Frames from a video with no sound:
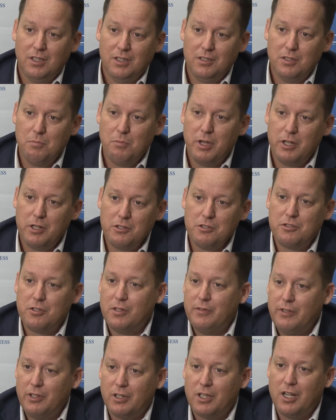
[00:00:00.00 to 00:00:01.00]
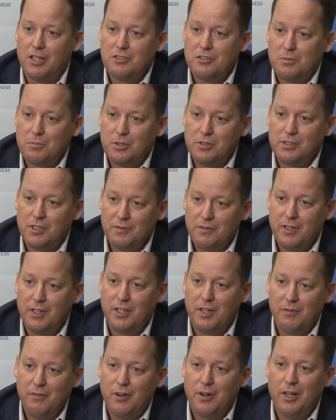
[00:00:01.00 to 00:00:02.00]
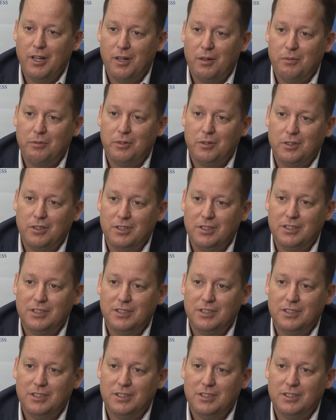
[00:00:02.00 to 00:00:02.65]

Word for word: to better serve their customers. I found that very helpful.